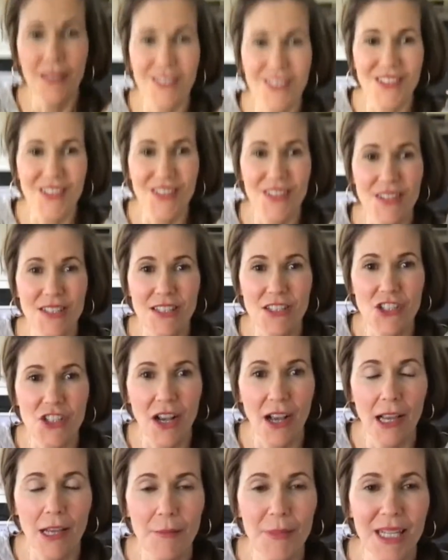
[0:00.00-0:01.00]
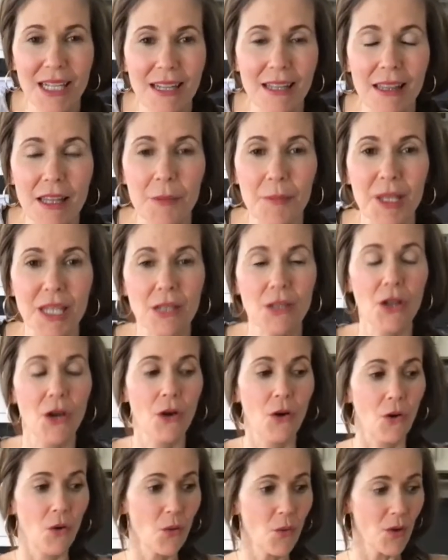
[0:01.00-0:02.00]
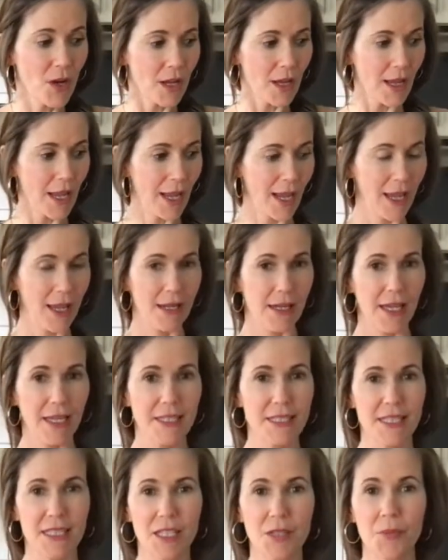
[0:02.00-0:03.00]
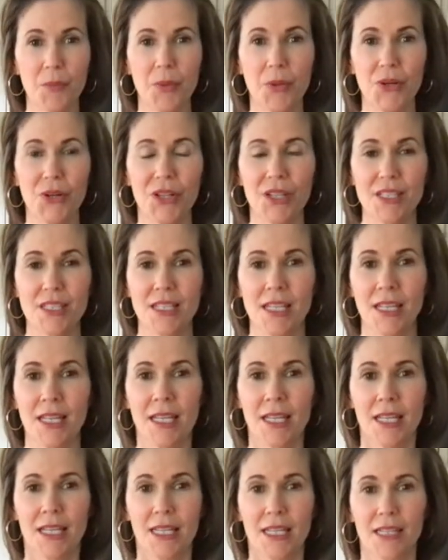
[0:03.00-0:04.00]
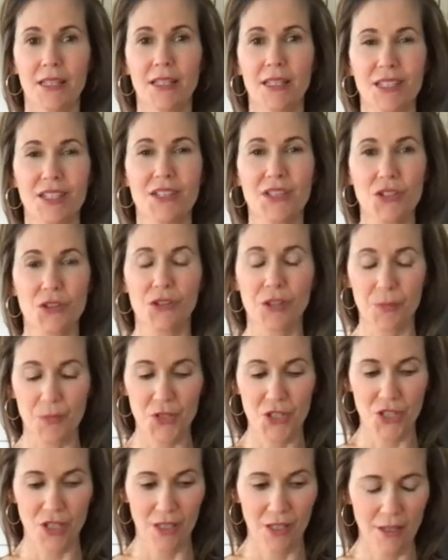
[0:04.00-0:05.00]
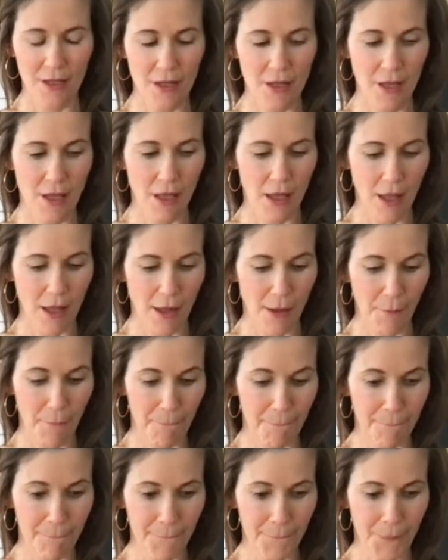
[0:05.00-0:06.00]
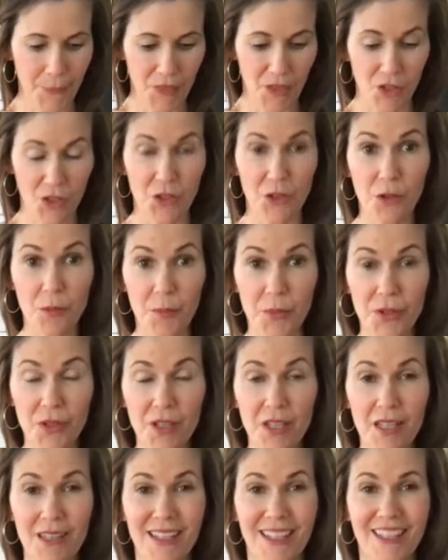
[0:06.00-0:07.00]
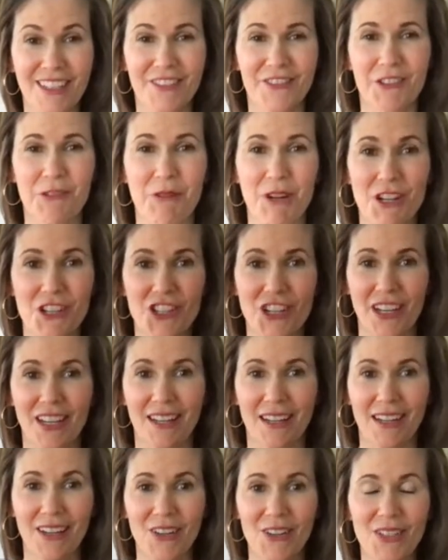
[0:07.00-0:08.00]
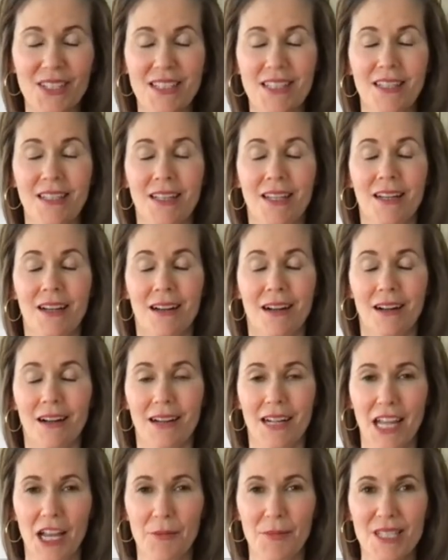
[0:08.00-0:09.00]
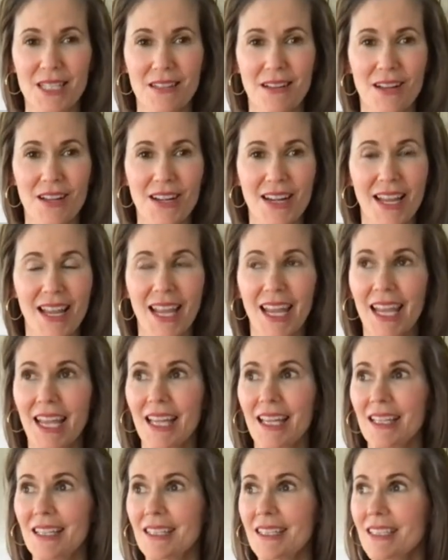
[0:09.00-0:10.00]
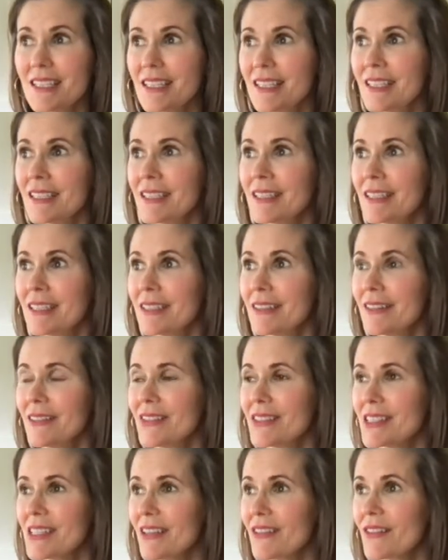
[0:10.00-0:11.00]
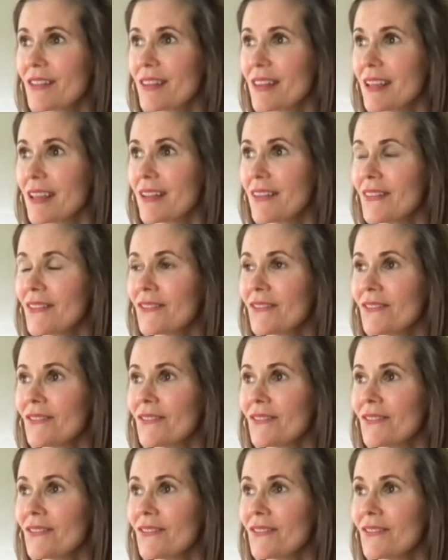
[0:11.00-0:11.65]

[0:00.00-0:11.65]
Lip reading: just chime in and let me know. And I did put in the description the cookbook if you want to check it out on Amazon. And what's the other thing?